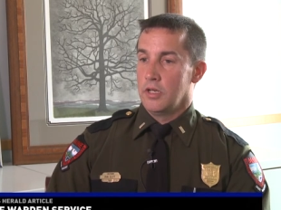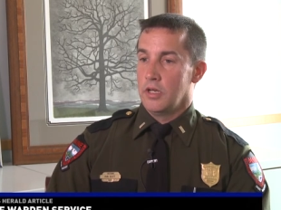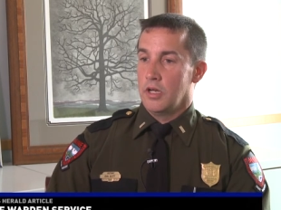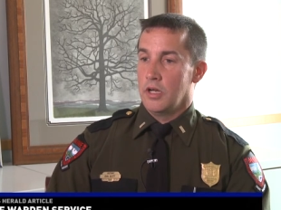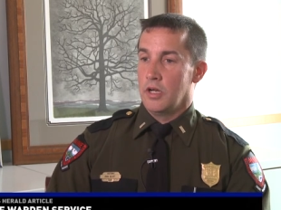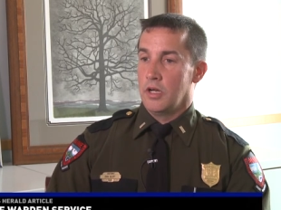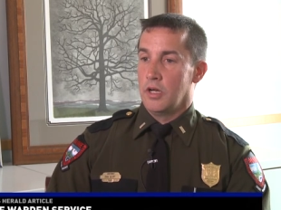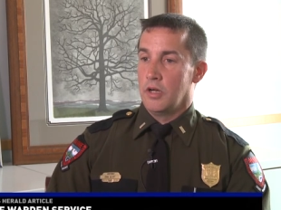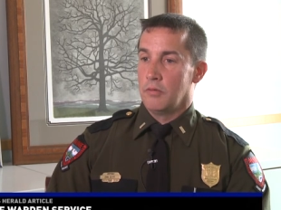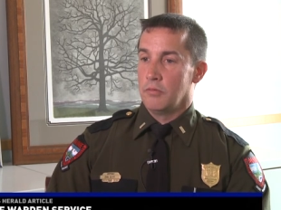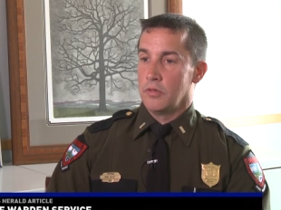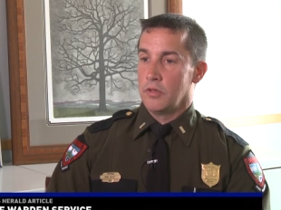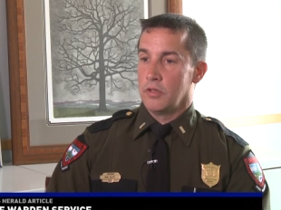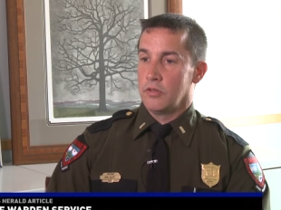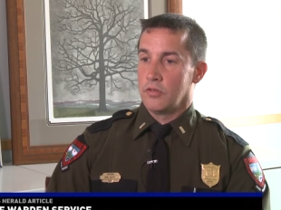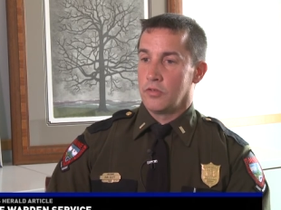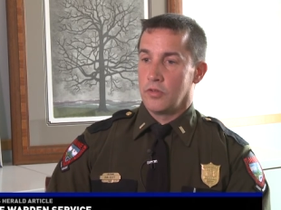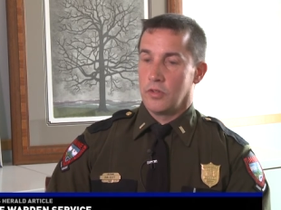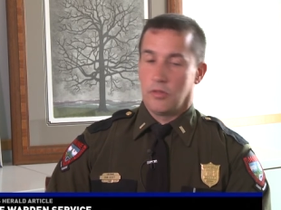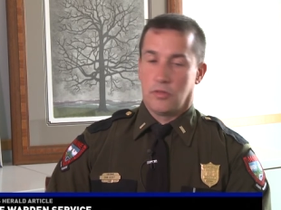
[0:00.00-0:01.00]
Um,
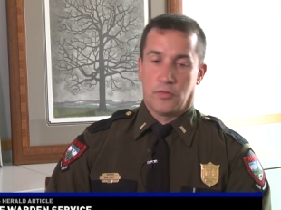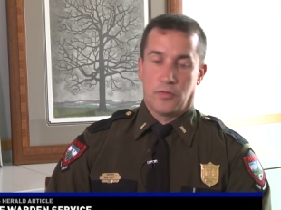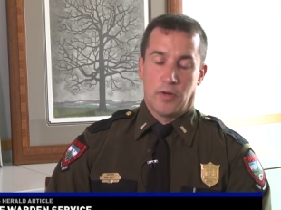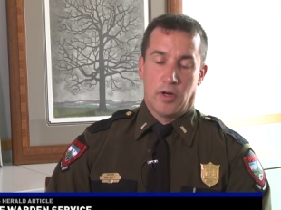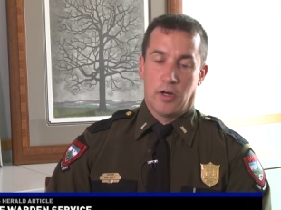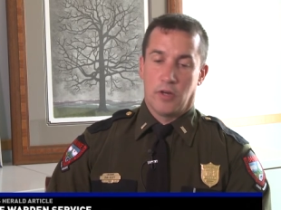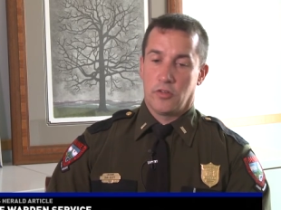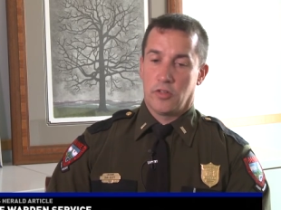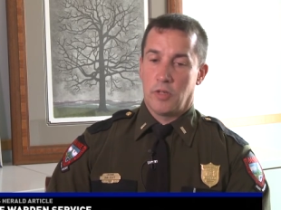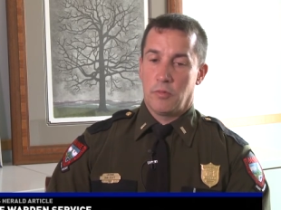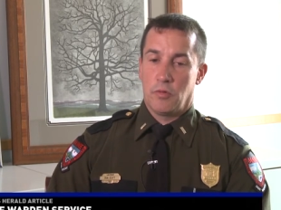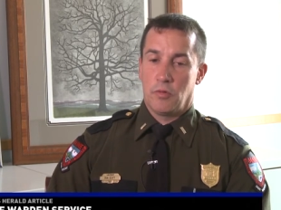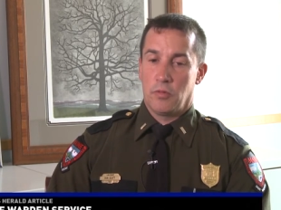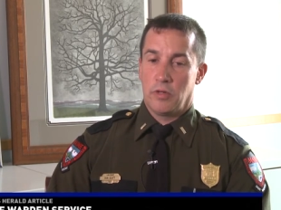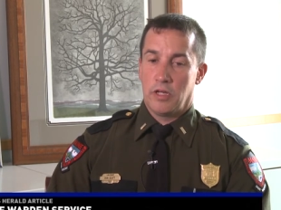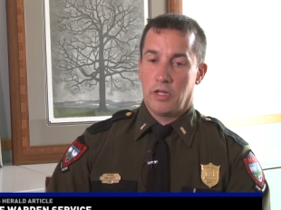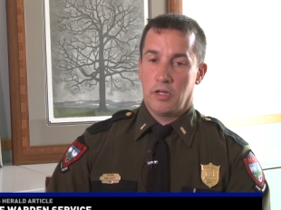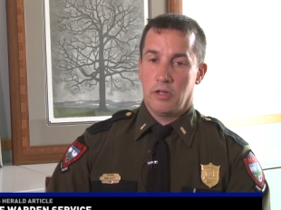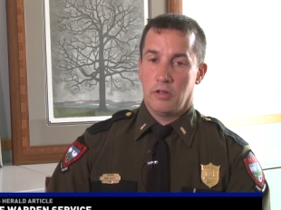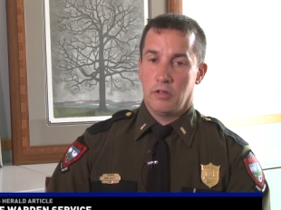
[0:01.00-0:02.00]
as, as far as I'm
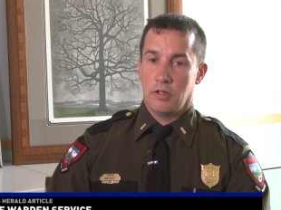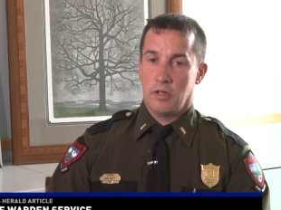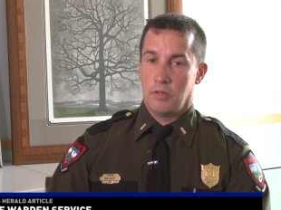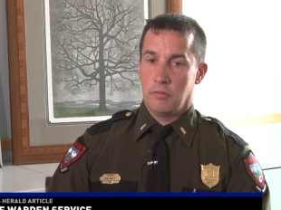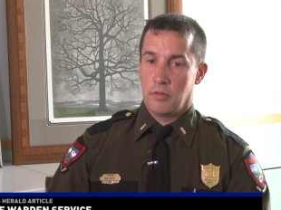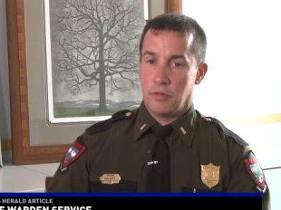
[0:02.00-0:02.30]
aware, um,